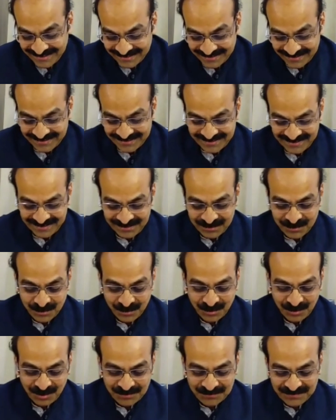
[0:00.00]
can go
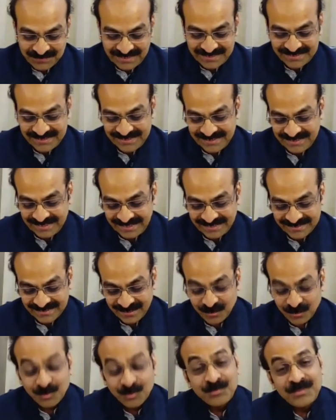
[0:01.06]
off as a as a
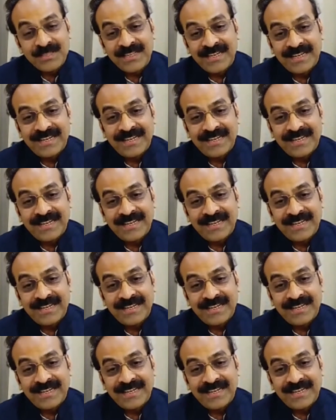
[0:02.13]
groom's necklace